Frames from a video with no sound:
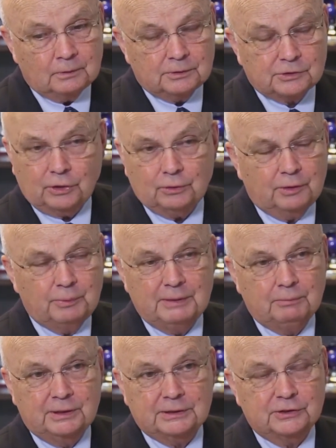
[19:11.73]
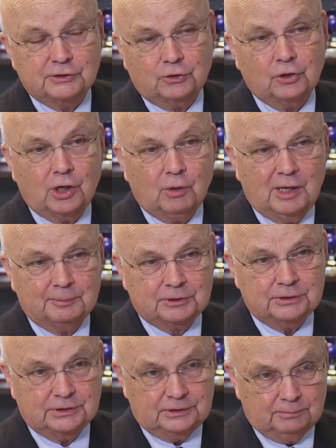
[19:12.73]
Certainly we considered all
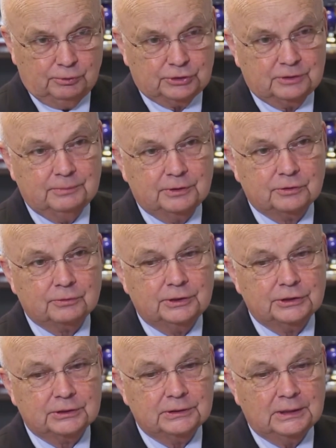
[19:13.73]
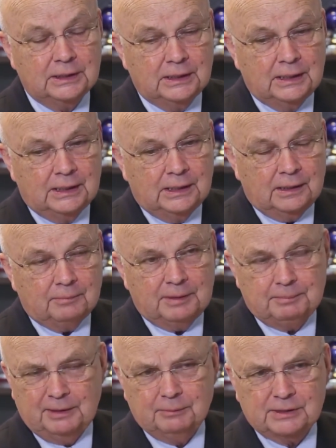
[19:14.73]
options in the Bush administration,
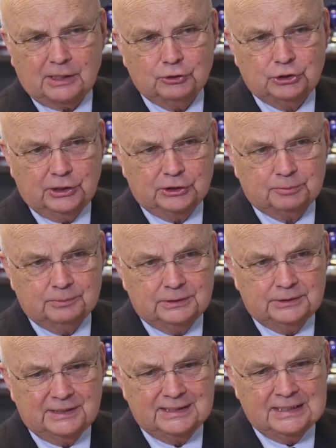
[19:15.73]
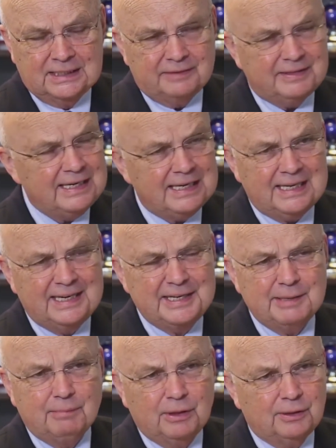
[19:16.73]
but it was our judgment that any
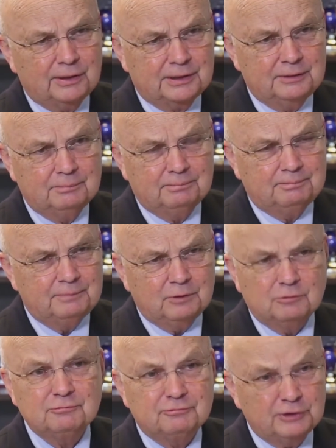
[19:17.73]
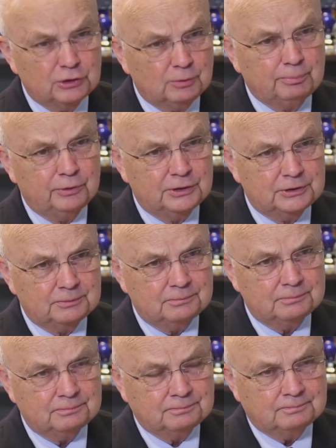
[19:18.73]
American fingerprint
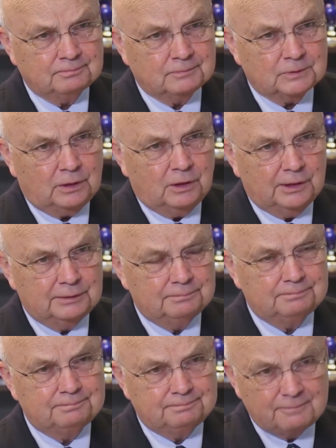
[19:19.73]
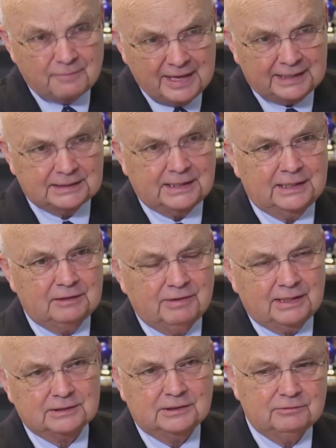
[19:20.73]
on that kind of
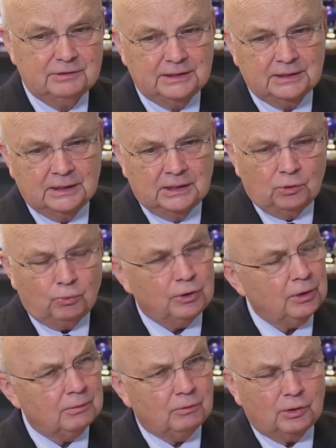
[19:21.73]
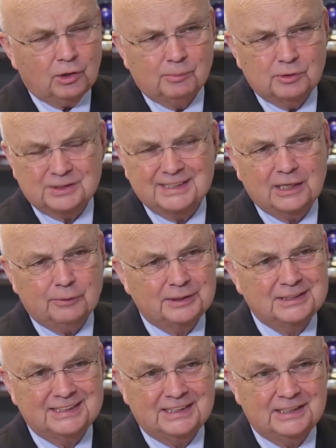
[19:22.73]
activity would almost
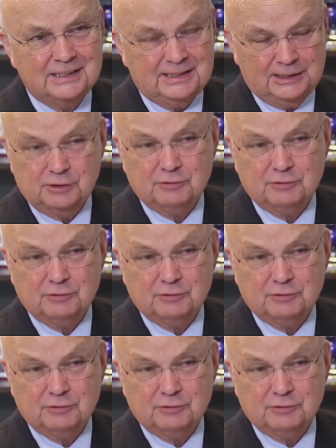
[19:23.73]
guarantee its